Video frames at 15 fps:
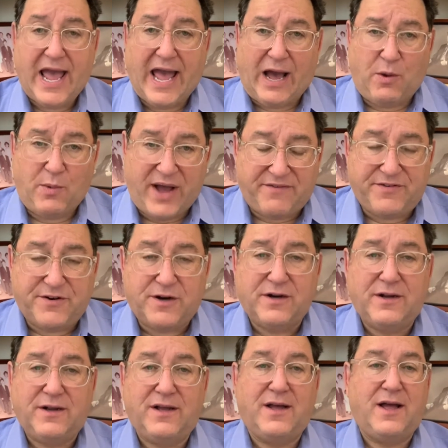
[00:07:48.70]

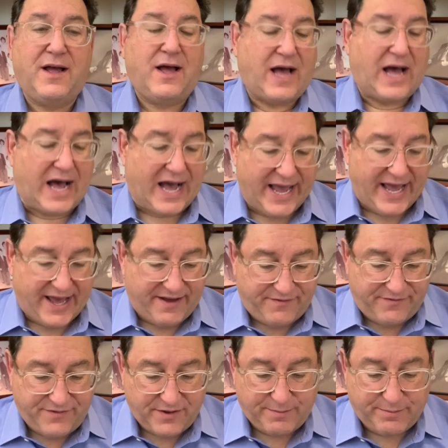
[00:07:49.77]
However, I
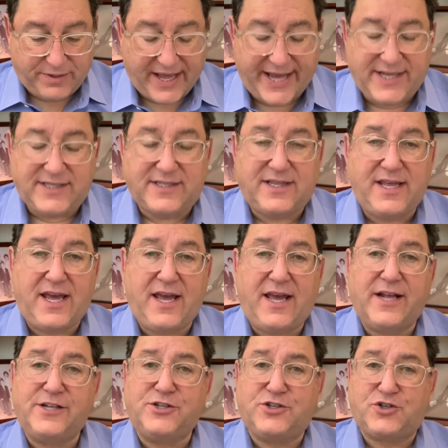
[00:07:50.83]
have placed the
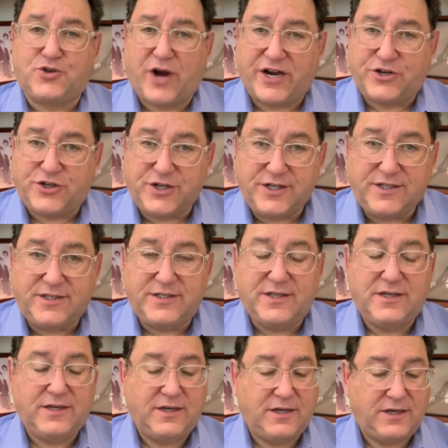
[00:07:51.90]
instructions
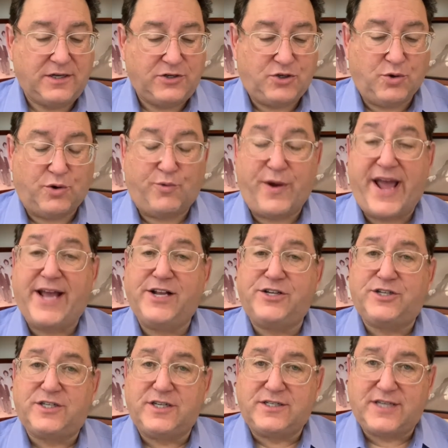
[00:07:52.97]
to
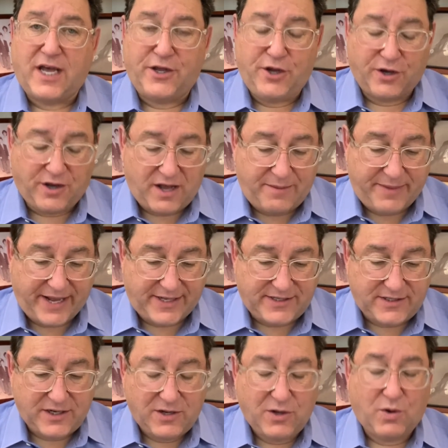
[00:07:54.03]
arrange to sell your
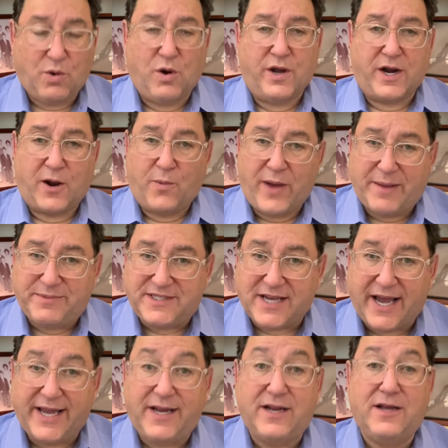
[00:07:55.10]
chametz on our
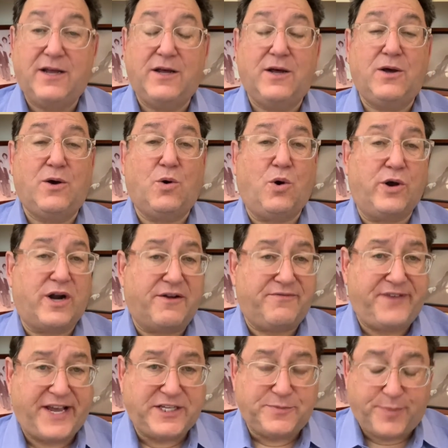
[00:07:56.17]
website, on our
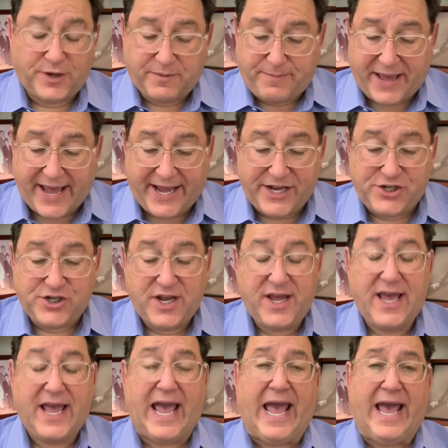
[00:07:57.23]
Facebook page,
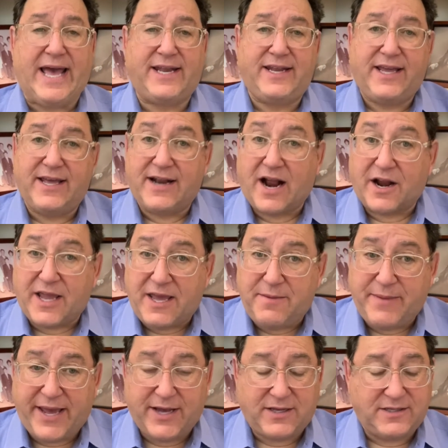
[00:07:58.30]
and in our
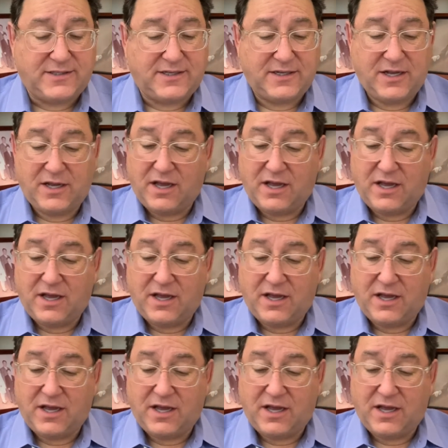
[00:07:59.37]
emails.